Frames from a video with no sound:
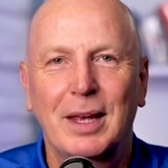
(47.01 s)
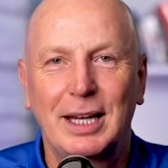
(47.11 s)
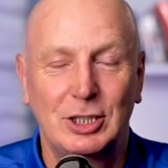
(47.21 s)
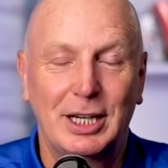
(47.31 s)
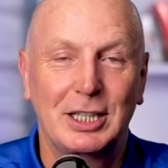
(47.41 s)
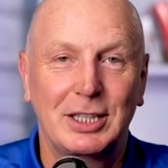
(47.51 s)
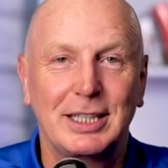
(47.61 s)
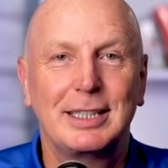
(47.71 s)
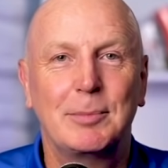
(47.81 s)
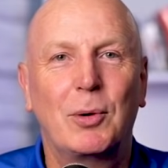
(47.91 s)
Education
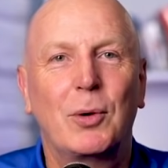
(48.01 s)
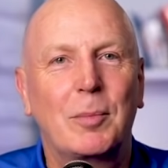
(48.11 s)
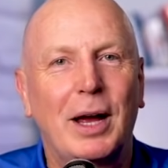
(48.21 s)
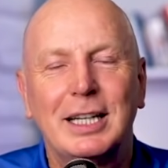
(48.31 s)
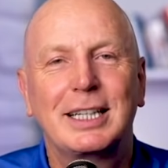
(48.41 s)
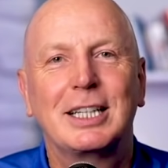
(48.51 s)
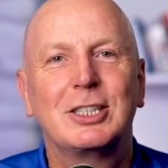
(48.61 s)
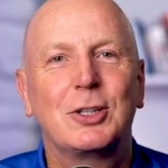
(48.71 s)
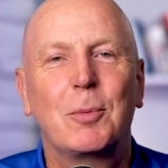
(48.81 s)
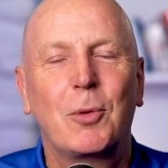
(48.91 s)
is important, but education
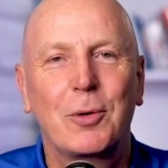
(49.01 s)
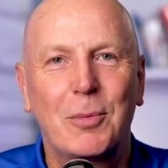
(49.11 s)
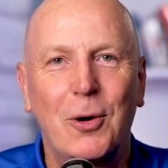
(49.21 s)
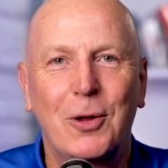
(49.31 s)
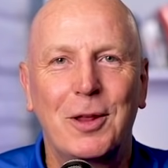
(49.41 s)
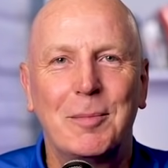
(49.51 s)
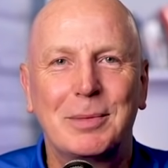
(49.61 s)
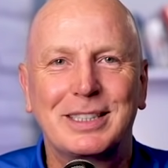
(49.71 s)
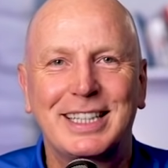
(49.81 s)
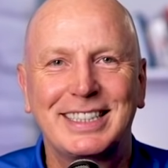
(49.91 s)
is not more important than
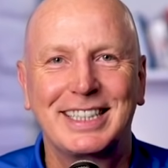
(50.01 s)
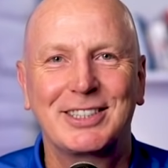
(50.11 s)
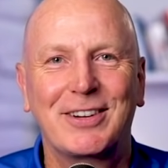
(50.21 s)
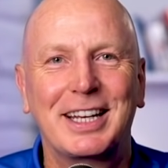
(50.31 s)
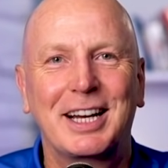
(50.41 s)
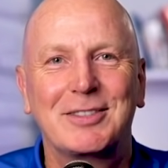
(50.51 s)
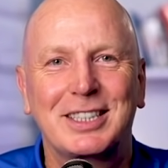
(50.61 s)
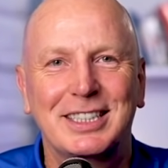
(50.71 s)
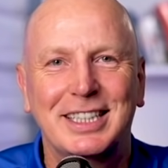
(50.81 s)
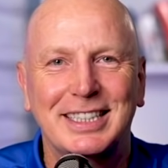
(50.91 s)
persistence when it comes
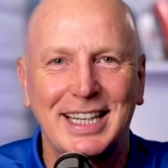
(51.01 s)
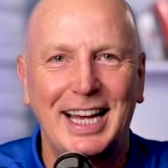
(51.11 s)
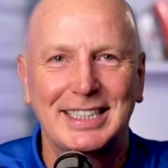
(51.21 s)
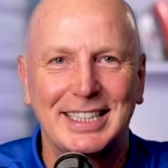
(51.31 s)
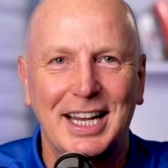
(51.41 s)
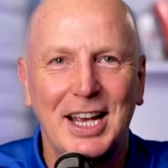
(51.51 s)
to success.